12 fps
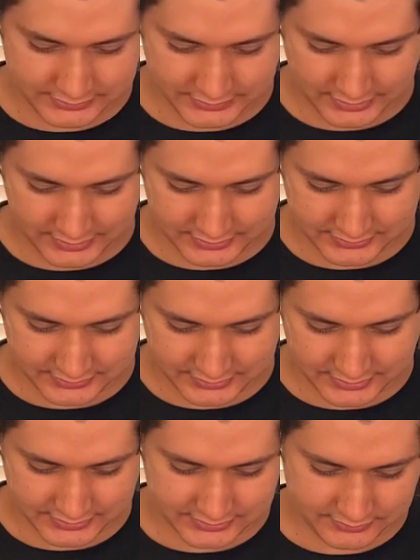it has a
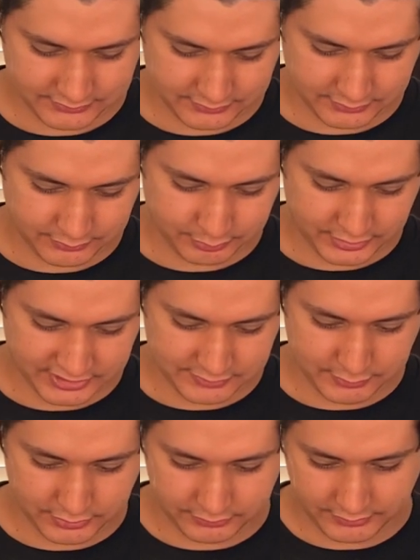nice little
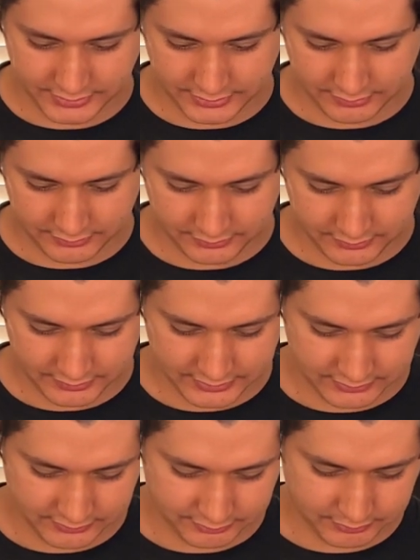breastbone right here
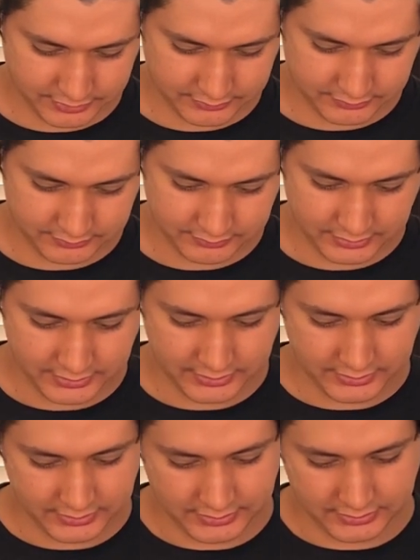down the middle,
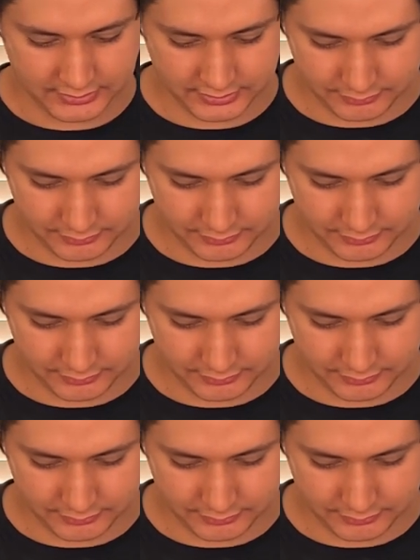and on the